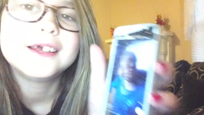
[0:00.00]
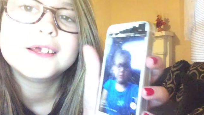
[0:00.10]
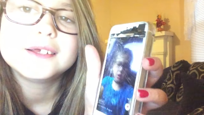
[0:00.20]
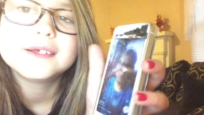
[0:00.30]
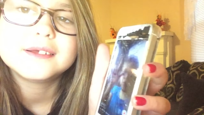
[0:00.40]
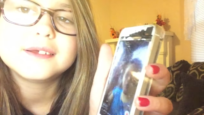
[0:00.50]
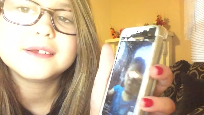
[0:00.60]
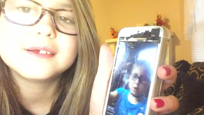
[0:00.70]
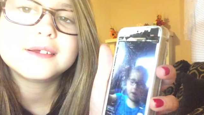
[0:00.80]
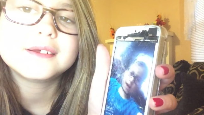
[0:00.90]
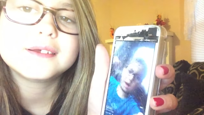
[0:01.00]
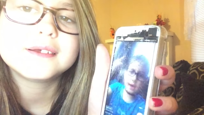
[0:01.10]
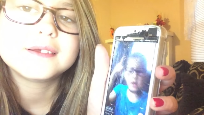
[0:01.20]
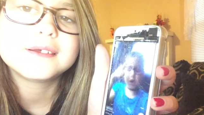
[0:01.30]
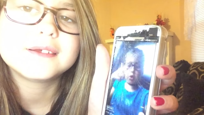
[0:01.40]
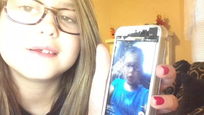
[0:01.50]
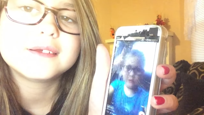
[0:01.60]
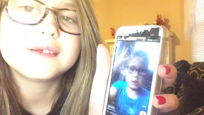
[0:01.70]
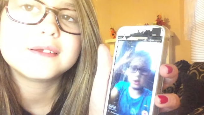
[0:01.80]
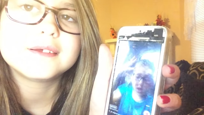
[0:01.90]

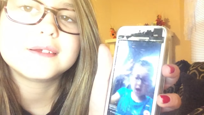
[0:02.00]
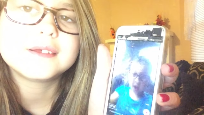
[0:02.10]
No one is speaking in this clip.